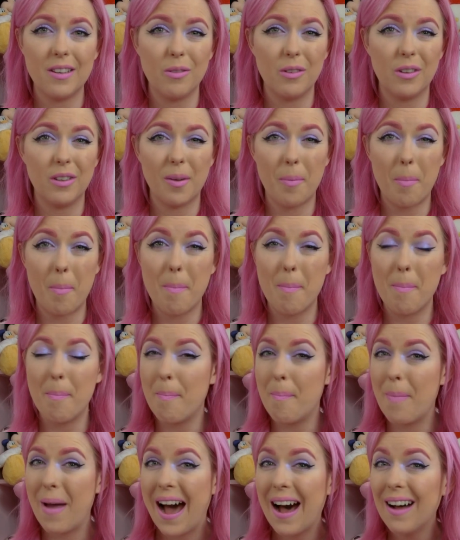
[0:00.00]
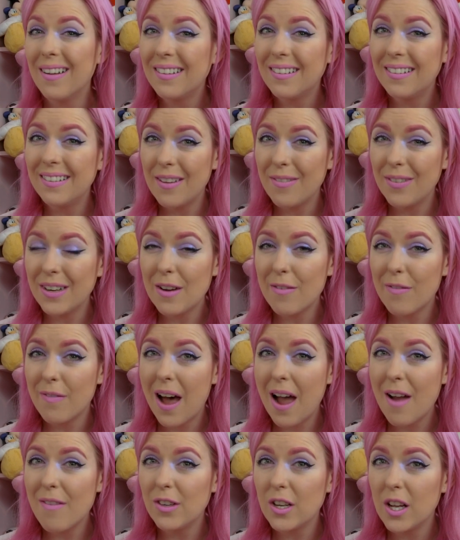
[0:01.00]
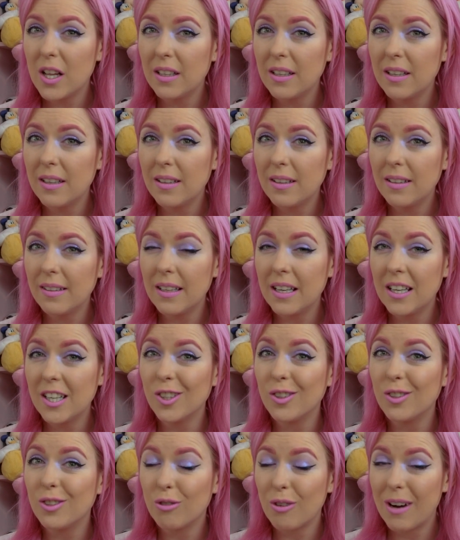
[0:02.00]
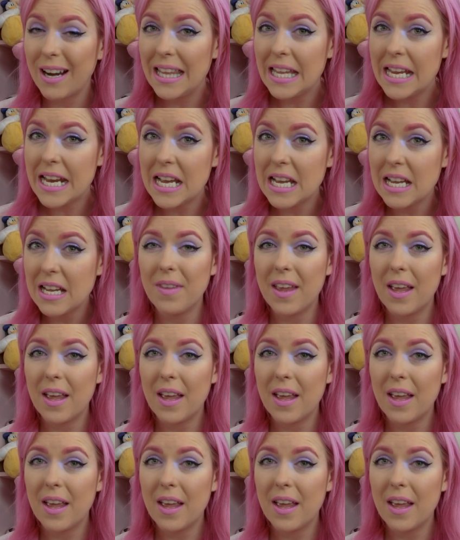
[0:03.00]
it was about $75 in Australia,